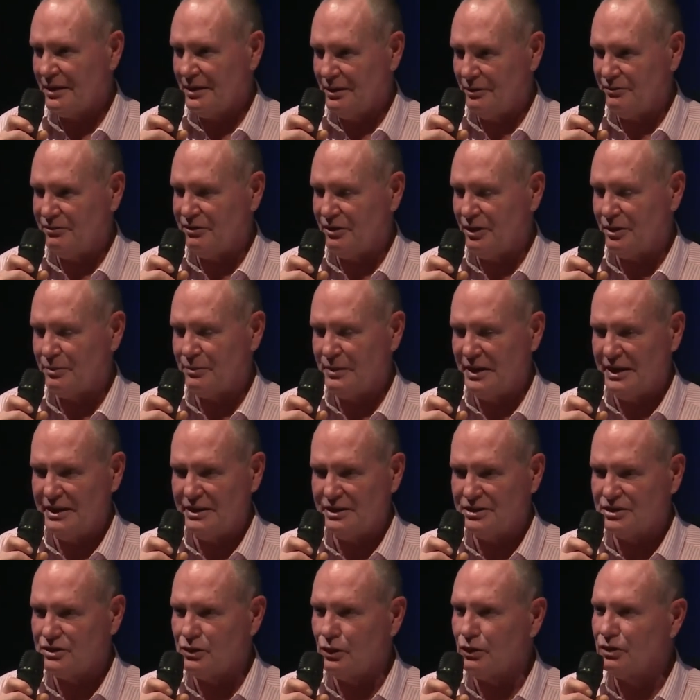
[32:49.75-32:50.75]
And fuck me,
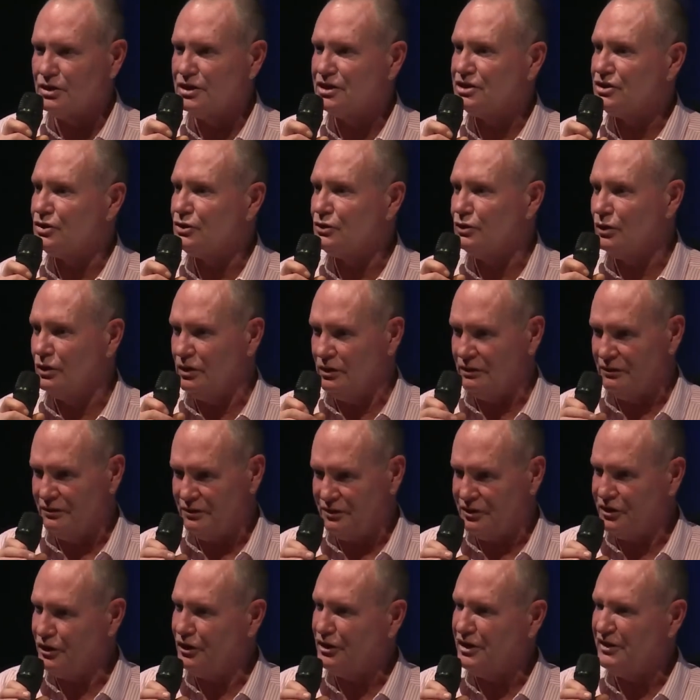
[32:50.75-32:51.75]
he scored his goal
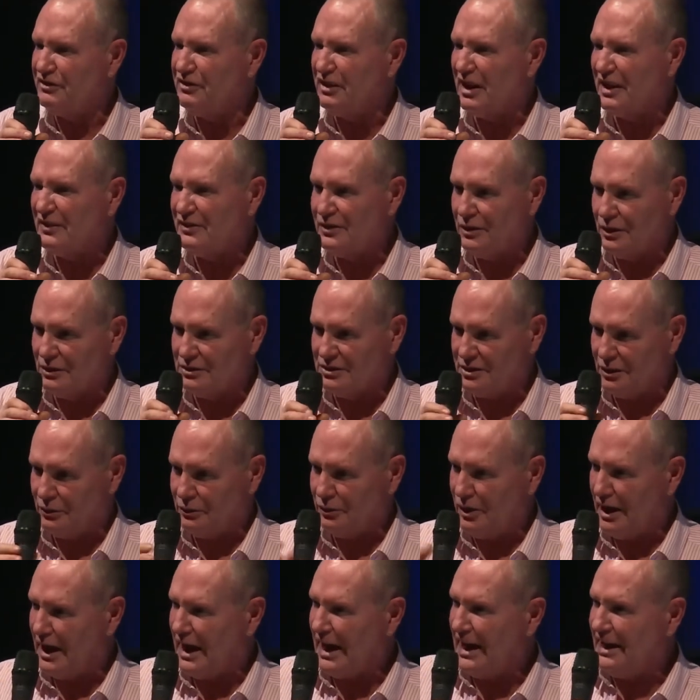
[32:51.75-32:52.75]
35 yards
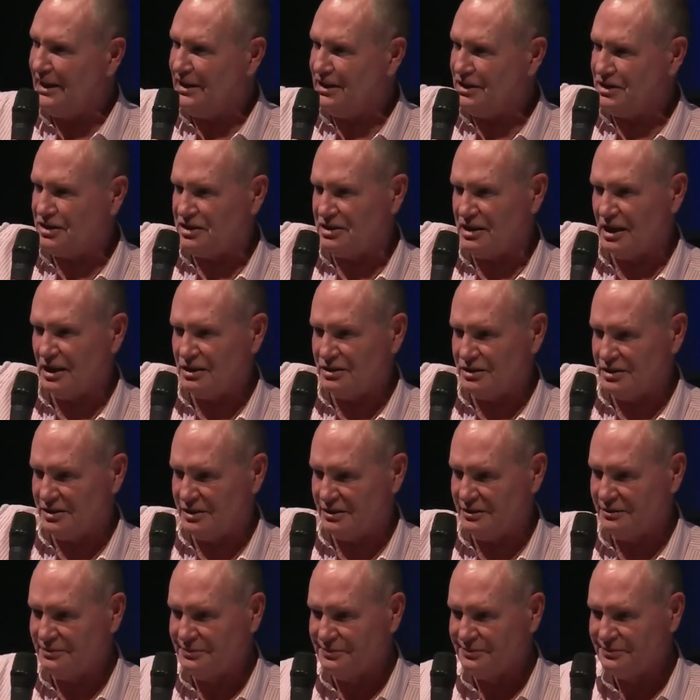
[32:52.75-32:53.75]
out in the
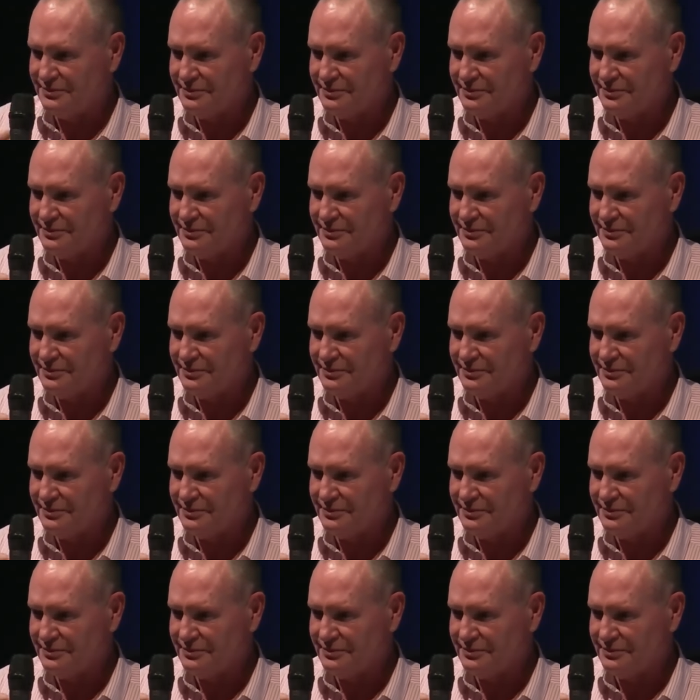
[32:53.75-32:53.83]
stanchion.